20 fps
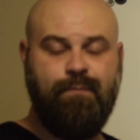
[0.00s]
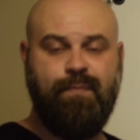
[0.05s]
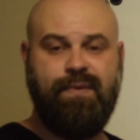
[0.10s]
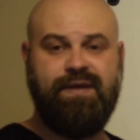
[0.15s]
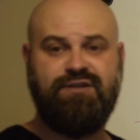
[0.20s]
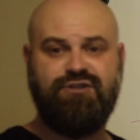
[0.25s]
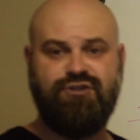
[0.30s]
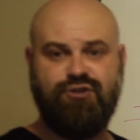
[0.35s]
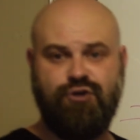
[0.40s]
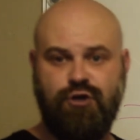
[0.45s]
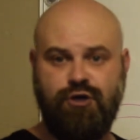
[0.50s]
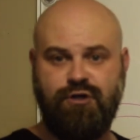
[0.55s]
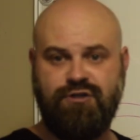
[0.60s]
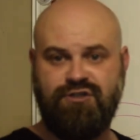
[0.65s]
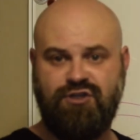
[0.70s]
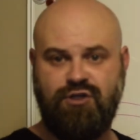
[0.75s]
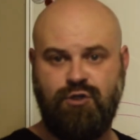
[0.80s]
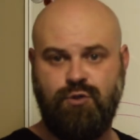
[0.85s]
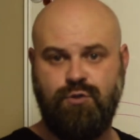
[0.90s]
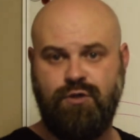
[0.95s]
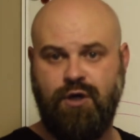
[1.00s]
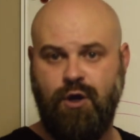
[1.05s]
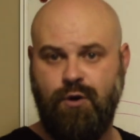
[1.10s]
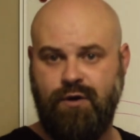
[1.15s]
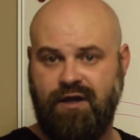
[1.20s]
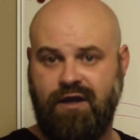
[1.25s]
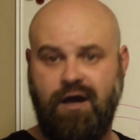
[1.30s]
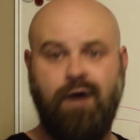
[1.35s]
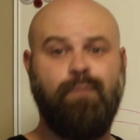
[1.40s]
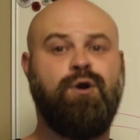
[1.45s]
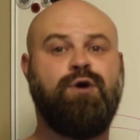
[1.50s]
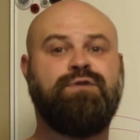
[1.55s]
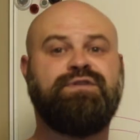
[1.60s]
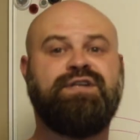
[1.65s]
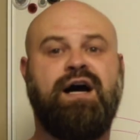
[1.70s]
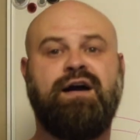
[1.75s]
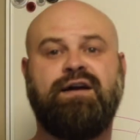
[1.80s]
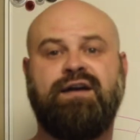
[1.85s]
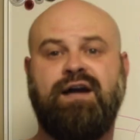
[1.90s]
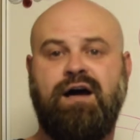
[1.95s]
Be sure to go to
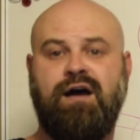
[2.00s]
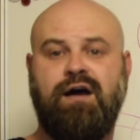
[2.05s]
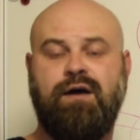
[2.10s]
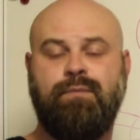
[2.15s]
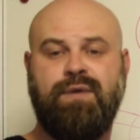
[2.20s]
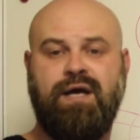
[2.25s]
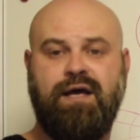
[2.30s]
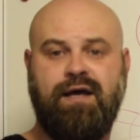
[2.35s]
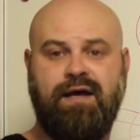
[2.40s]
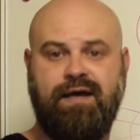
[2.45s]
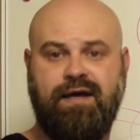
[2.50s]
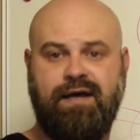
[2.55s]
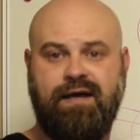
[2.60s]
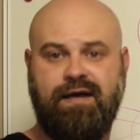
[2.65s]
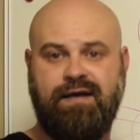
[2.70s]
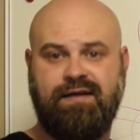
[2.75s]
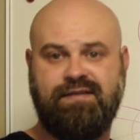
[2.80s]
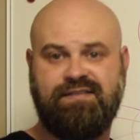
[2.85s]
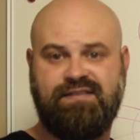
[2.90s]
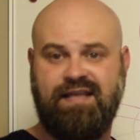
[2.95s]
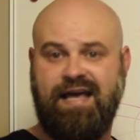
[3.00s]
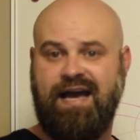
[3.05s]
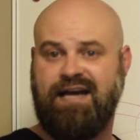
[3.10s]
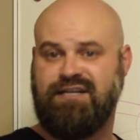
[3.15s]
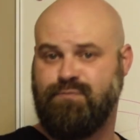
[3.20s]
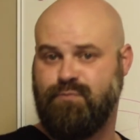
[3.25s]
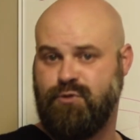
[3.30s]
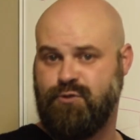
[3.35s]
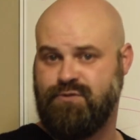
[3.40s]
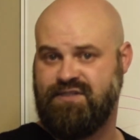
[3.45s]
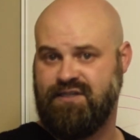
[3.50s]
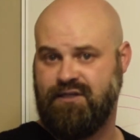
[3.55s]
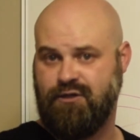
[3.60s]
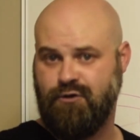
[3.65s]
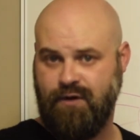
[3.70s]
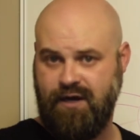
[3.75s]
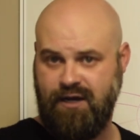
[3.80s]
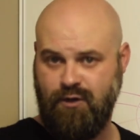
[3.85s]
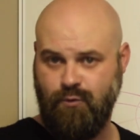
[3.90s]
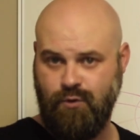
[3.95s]
gumroad.com /Bootsy
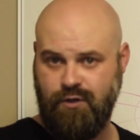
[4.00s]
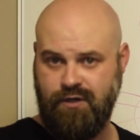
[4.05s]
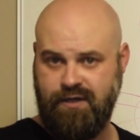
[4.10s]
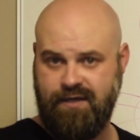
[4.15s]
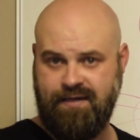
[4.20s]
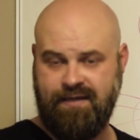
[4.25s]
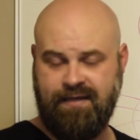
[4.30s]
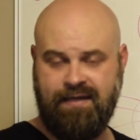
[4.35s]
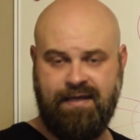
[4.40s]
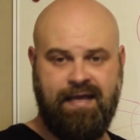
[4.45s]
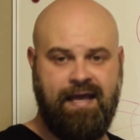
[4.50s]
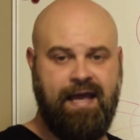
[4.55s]
Greenwood